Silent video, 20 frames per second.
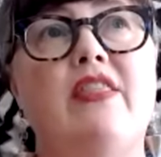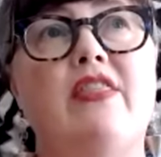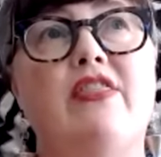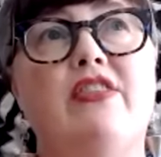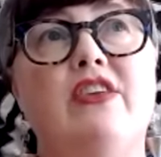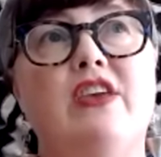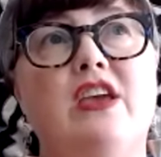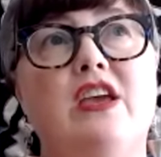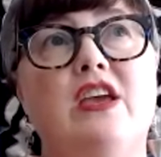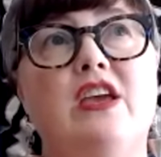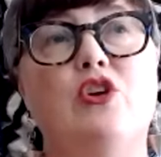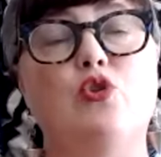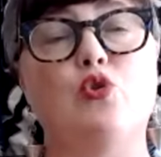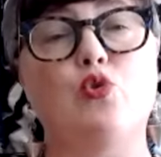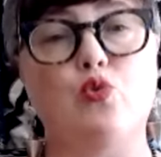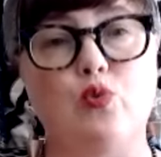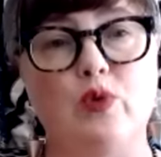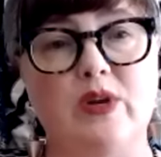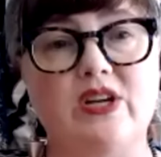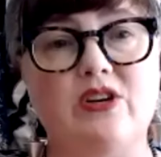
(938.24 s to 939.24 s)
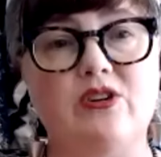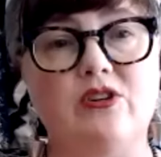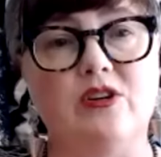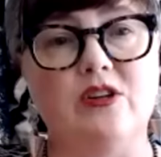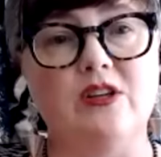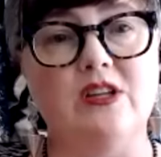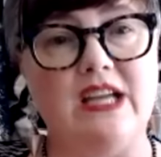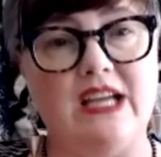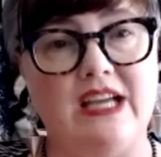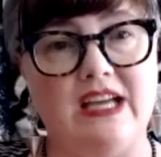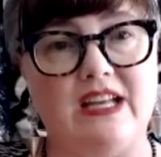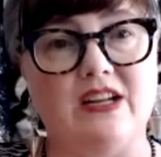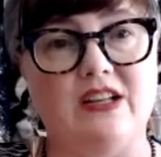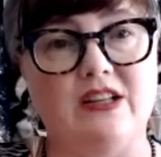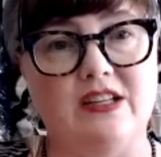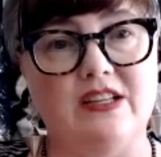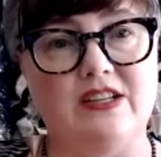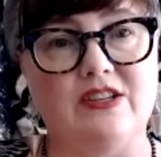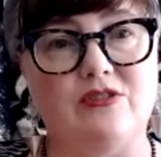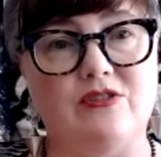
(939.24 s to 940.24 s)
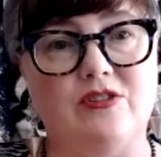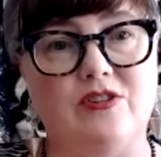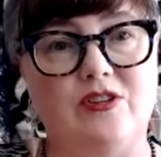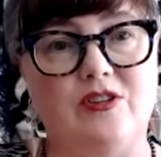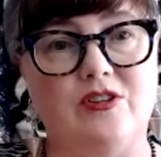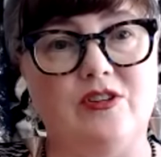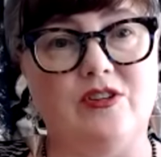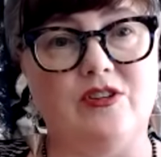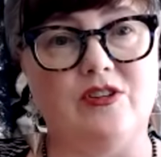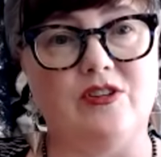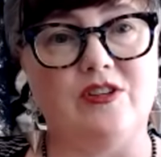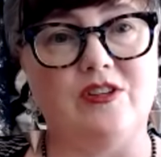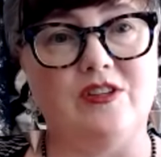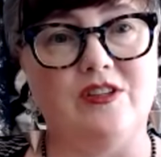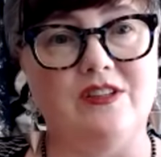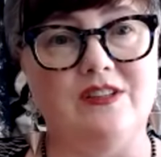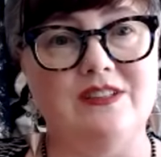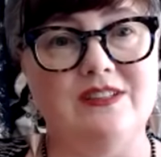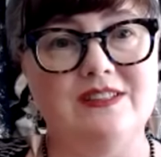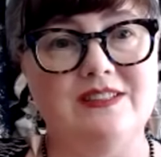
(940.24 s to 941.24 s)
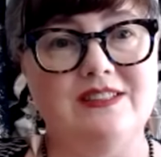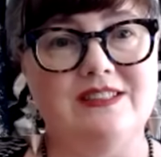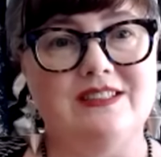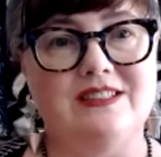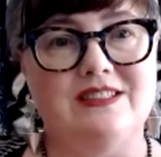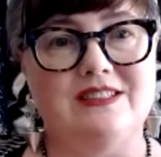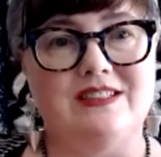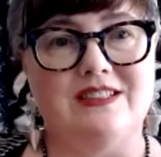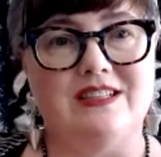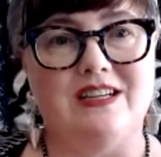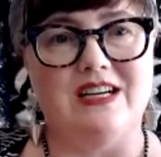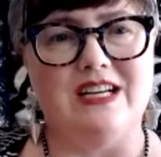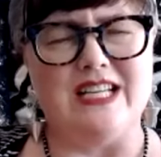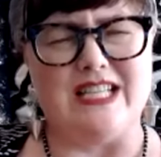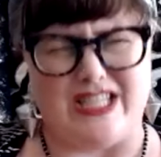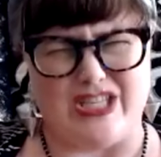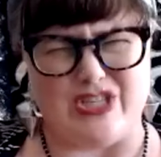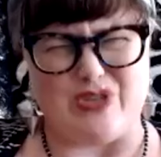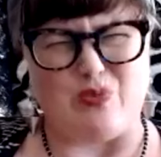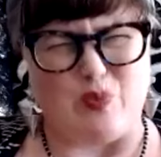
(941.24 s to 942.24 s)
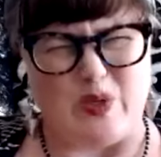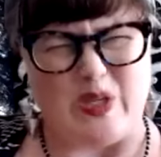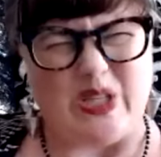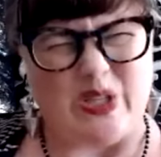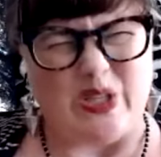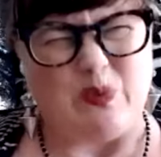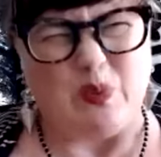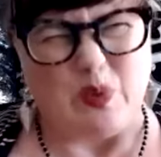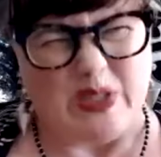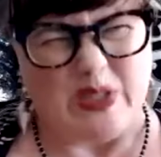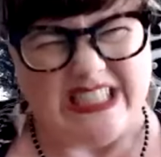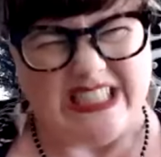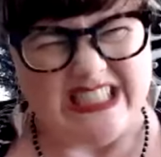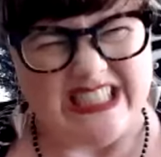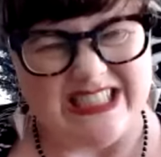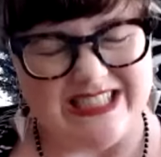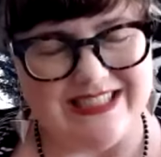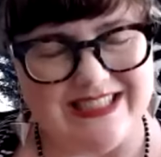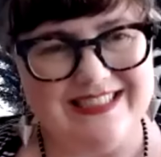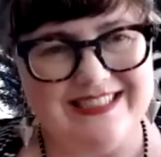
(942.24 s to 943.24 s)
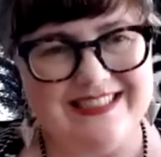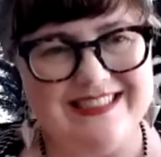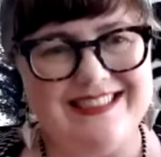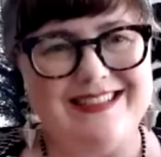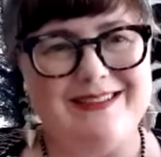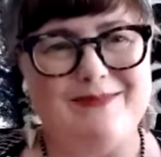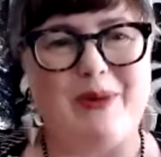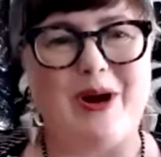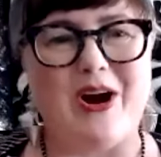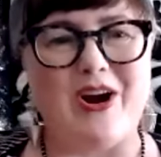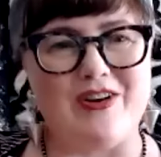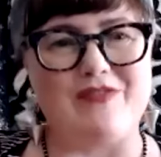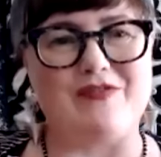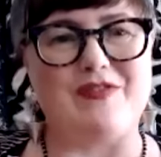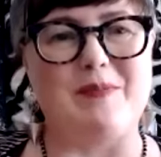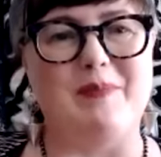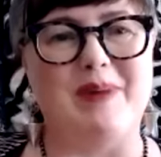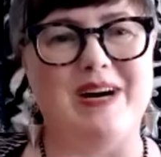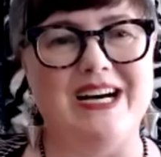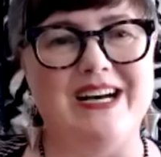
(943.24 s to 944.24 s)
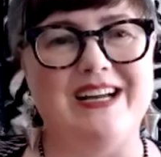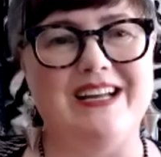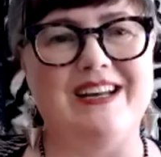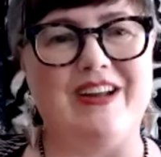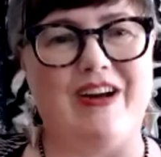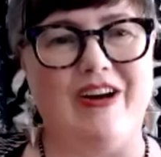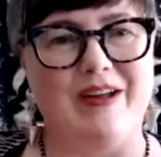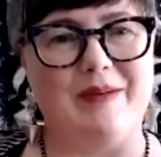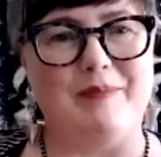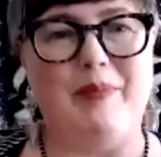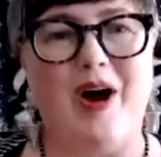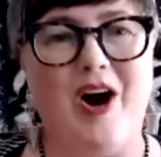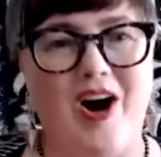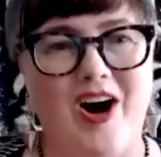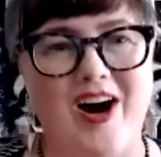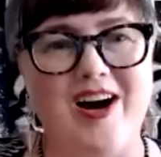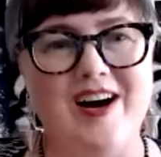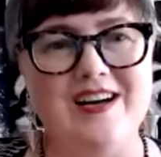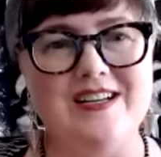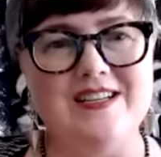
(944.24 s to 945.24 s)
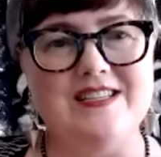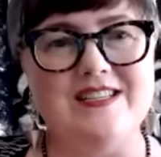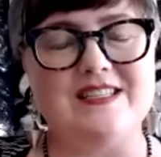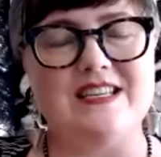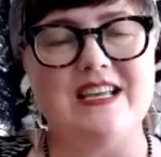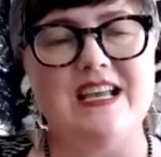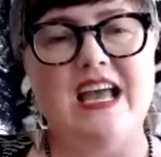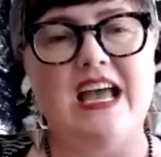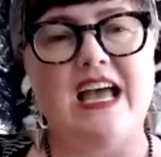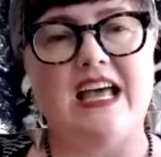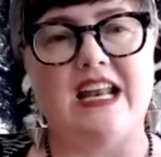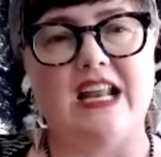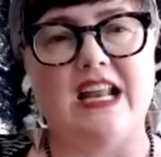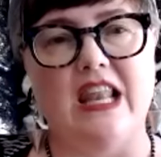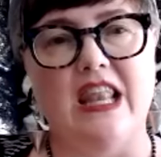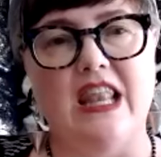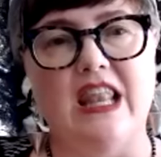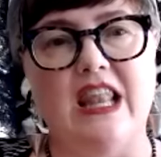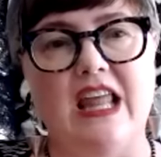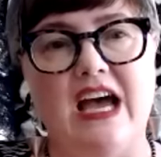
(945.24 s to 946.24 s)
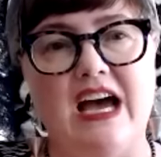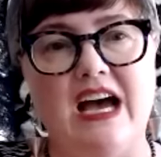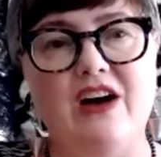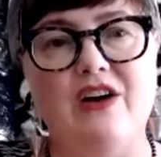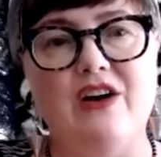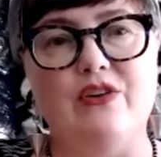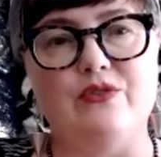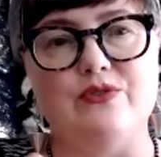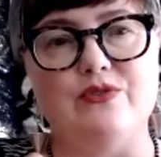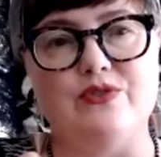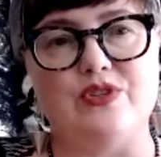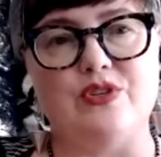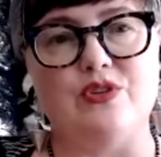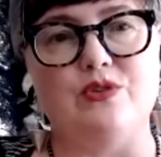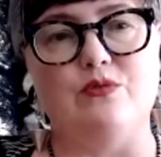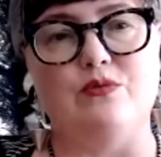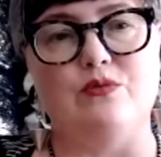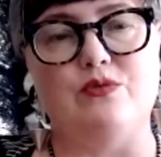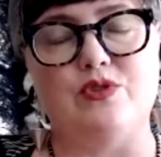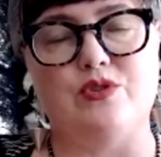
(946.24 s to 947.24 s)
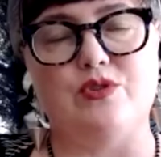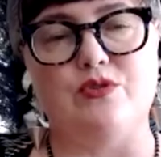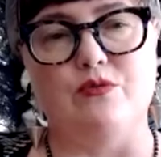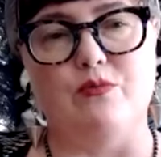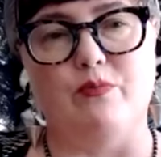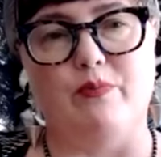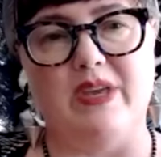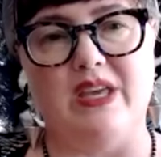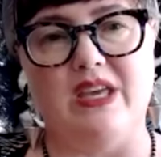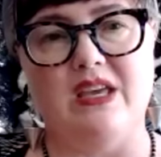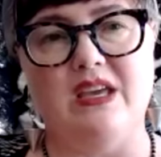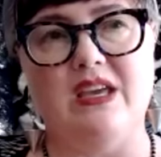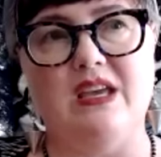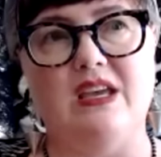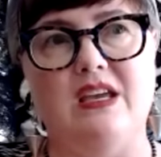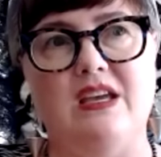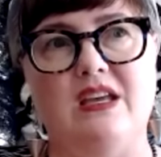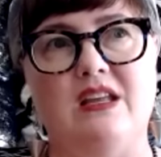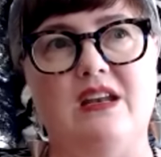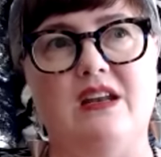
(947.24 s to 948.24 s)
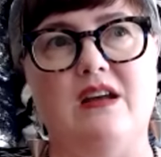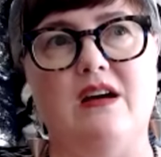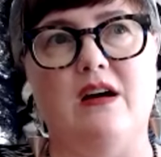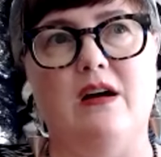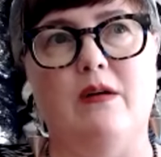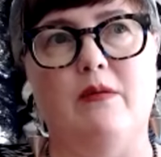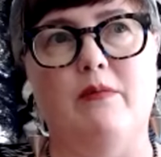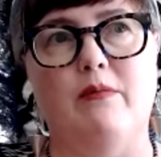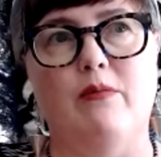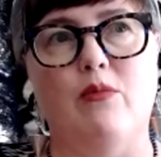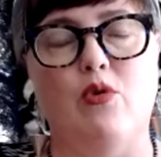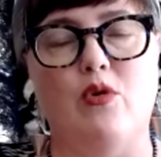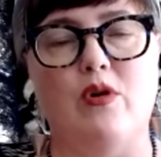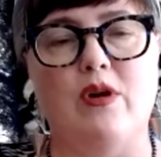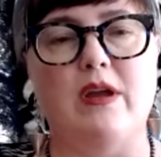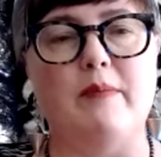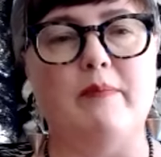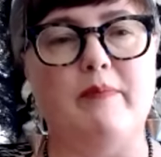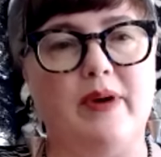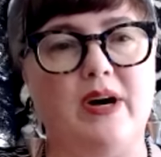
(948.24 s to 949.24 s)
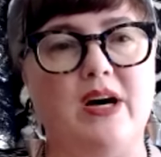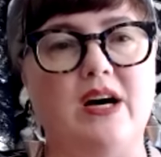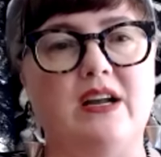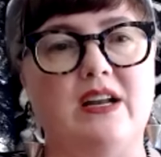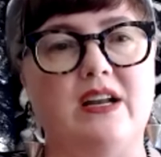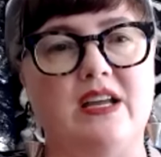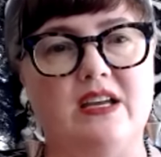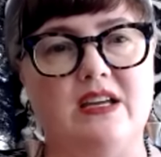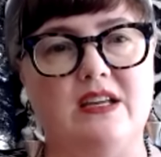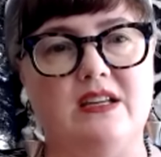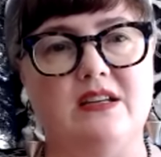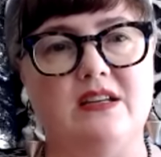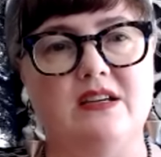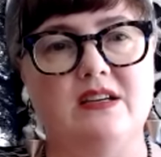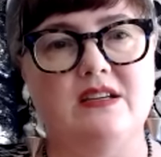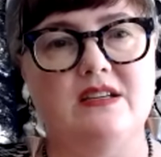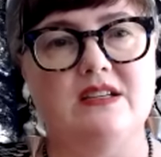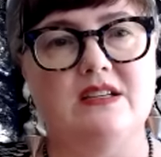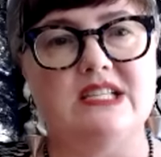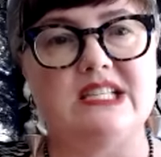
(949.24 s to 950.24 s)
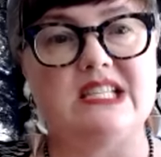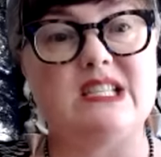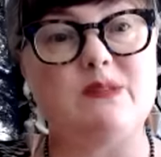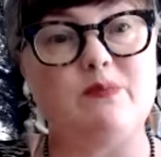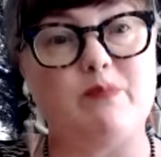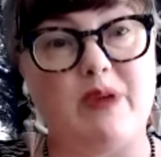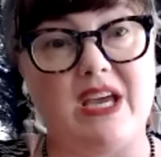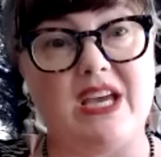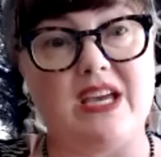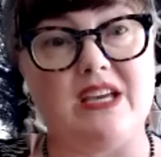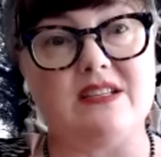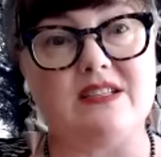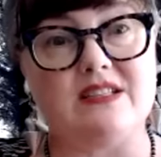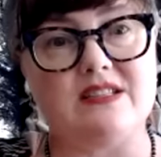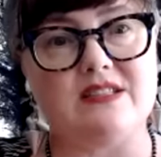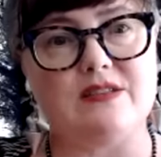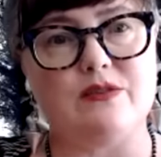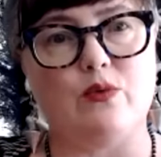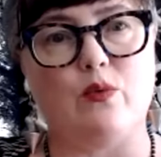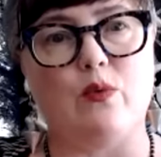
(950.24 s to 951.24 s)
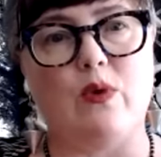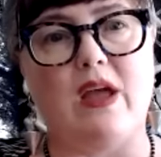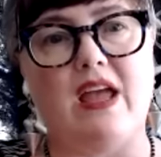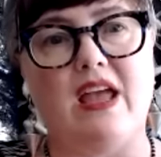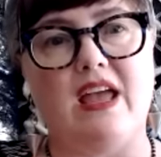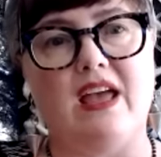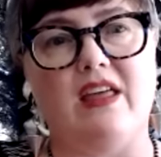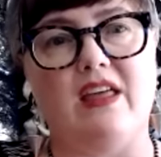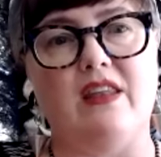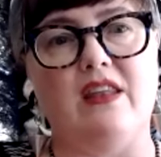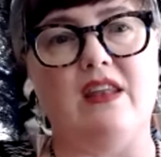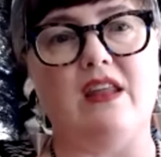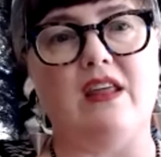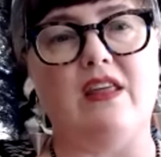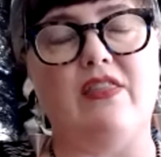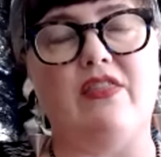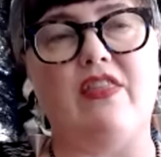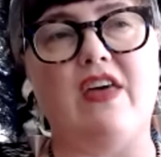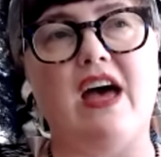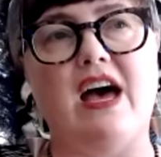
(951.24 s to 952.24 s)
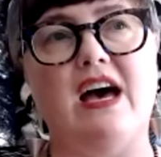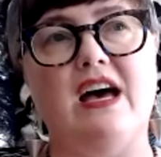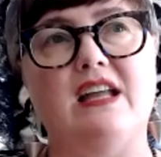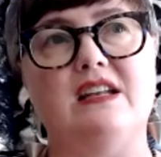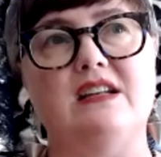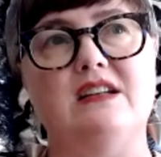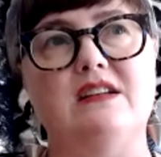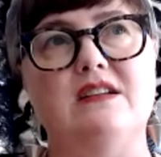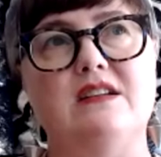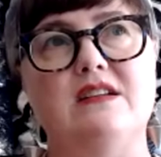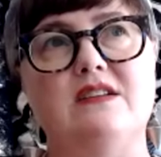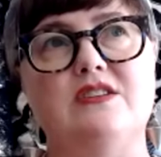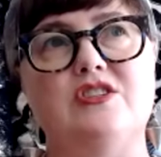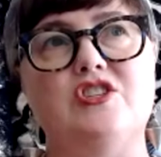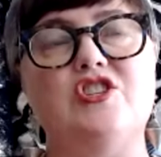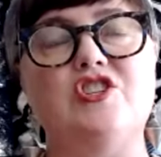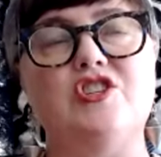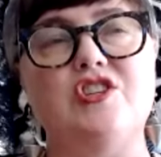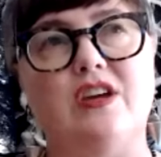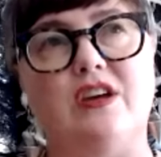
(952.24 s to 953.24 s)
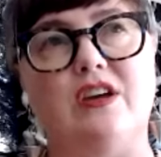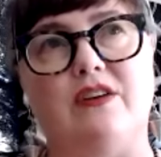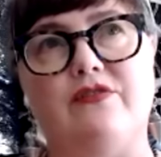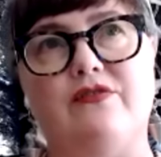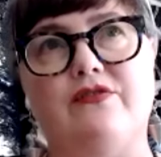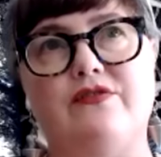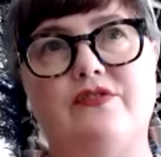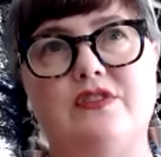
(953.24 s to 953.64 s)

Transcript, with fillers: the critical, analytical, is this really real part of the mind on pause and allows you to be in a more embodied space and that shift